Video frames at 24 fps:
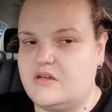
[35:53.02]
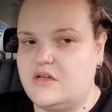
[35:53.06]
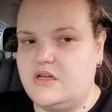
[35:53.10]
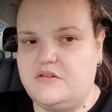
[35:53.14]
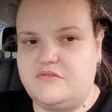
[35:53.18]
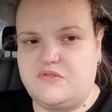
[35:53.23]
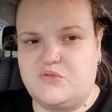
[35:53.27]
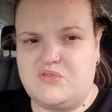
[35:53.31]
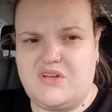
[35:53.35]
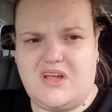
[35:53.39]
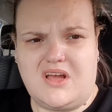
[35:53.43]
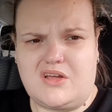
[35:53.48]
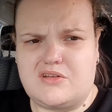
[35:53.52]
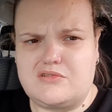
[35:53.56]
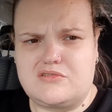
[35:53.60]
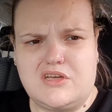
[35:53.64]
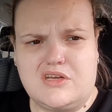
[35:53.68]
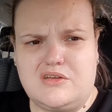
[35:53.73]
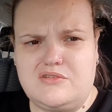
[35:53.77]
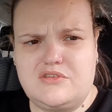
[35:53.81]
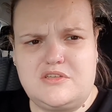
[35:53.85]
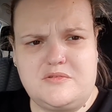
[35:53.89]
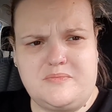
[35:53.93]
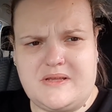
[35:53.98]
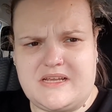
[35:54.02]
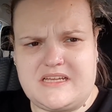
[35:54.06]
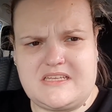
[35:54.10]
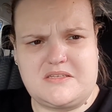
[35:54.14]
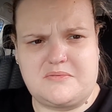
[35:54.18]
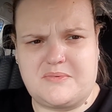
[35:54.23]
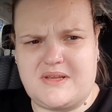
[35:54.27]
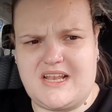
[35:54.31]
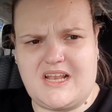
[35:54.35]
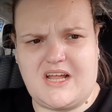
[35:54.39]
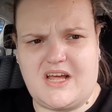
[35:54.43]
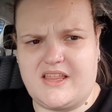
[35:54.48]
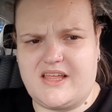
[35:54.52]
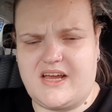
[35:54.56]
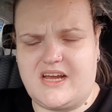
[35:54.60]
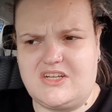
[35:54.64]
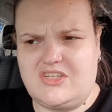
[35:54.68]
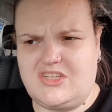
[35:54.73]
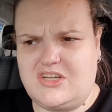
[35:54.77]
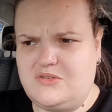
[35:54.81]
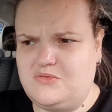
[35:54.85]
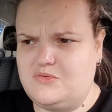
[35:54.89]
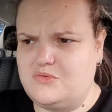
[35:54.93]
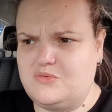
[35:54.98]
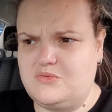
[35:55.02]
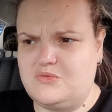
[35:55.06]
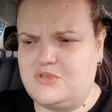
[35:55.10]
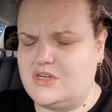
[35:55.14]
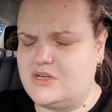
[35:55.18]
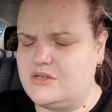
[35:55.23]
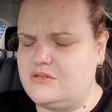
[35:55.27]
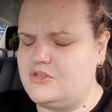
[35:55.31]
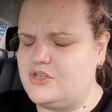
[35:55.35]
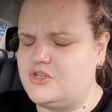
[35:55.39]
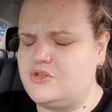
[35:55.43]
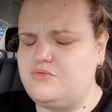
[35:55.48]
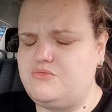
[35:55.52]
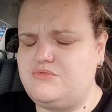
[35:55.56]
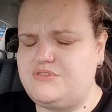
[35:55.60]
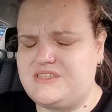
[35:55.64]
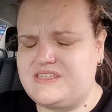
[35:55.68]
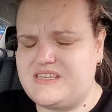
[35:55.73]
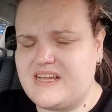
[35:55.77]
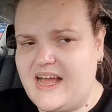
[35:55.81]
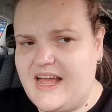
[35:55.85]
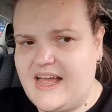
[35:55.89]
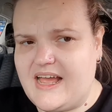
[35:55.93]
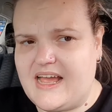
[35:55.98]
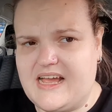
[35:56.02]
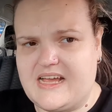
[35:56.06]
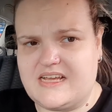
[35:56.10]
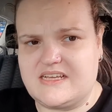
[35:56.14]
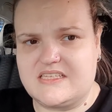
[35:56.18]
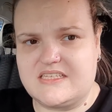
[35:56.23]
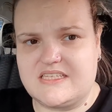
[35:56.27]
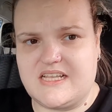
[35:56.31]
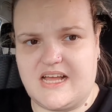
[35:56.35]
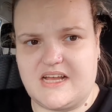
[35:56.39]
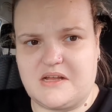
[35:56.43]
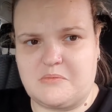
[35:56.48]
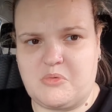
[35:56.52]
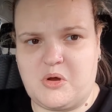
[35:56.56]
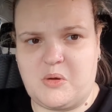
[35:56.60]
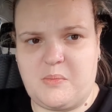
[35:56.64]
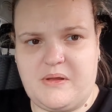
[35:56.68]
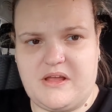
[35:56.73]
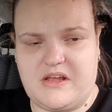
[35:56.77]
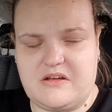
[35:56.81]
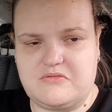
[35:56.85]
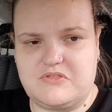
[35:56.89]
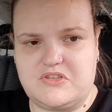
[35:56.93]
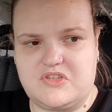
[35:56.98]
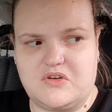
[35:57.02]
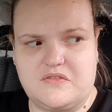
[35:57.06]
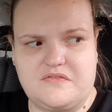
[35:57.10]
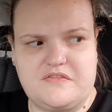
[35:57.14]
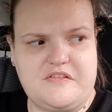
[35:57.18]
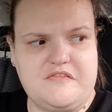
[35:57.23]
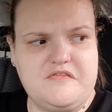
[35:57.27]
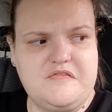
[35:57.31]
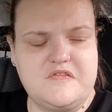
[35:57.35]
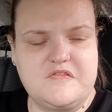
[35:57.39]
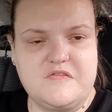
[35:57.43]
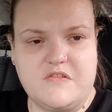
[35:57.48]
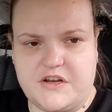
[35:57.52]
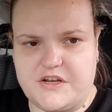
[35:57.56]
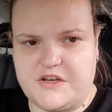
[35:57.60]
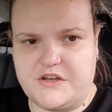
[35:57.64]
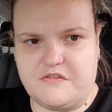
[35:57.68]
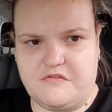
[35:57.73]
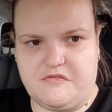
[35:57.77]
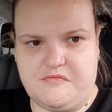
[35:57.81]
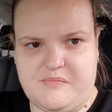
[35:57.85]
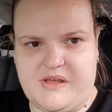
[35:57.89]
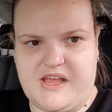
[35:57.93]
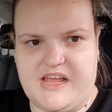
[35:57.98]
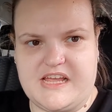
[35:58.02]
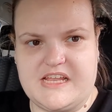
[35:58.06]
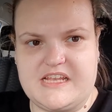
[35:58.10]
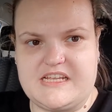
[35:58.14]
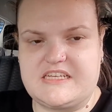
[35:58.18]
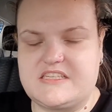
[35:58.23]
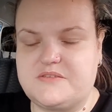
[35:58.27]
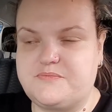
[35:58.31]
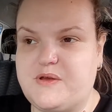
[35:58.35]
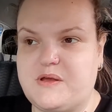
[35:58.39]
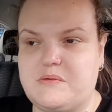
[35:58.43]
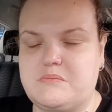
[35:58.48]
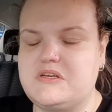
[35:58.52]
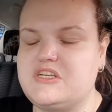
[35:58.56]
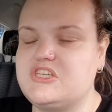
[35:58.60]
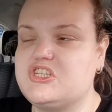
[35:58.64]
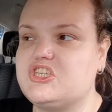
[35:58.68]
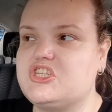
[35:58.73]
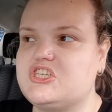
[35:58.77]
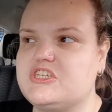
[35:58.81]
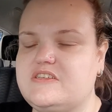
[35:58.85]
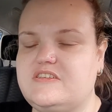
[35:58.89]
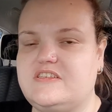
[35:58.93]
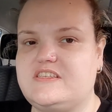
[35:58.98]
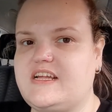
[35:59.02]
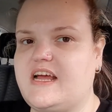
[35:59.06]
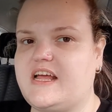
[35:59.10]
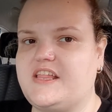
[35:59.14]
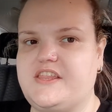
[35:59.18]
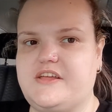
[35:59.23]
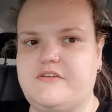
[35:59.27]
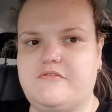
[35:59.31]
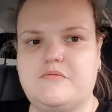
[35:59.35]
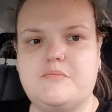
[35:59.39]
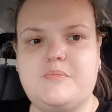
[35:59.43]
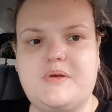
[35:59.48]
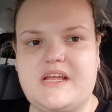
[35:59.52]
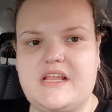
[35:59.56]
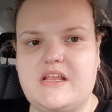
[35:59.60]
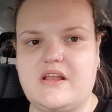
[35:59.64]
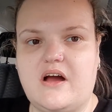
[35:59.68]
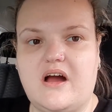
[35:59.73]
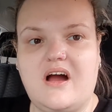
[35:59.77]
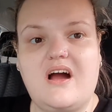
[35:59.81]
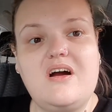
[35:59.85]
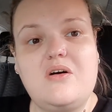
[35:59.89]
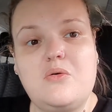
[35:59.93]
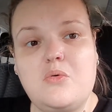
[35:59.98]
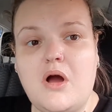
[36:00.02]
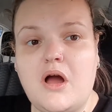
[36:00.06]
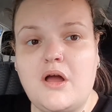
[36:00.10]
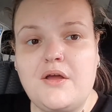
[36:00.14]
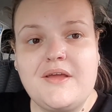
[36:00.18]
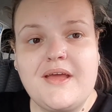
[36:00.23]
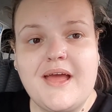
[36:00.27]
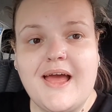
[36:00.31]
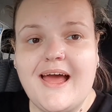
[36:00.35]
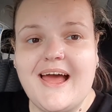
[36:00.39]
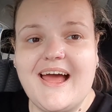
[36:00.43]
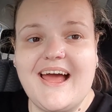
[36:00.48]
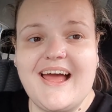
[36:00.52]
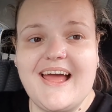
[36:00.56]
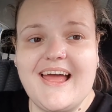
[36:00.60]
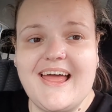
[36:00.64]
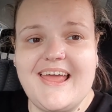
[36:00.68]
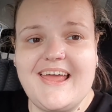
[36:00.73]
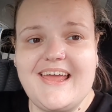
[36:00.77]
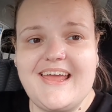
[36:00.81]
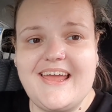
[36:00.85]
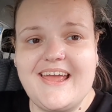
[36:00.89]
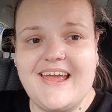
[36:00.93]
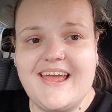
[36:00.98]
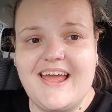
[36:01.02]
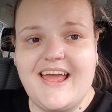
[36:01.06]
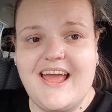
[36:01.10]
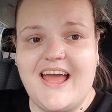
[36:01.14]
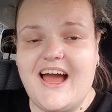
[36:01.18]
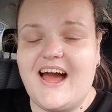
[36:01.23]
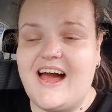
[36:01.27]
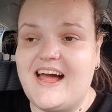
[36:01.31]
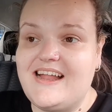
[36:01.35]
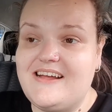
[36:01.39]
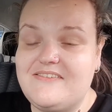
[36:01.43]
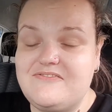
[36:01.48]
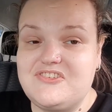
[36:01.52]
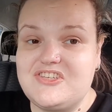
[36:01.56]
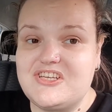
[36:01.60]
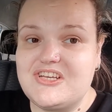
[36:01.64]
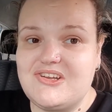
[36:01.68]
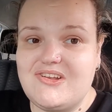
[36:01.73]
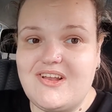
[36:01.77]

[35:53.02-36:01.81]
I thought, no, don't speak to me like that. Don't you dare slag my parents off in front of me and expect me to just stand there and be like, oh, okay, I have 2